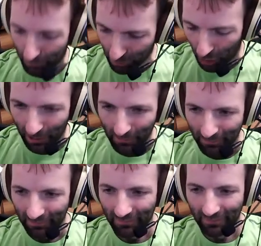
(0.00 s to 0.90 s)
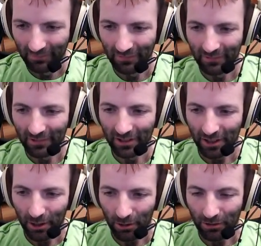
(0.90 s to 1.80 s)
problem.
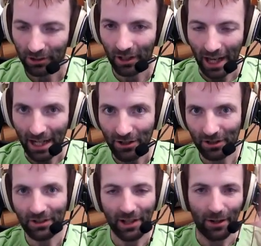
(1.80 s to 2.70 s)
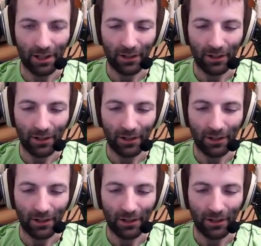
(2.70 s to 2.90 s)
The engine sound, I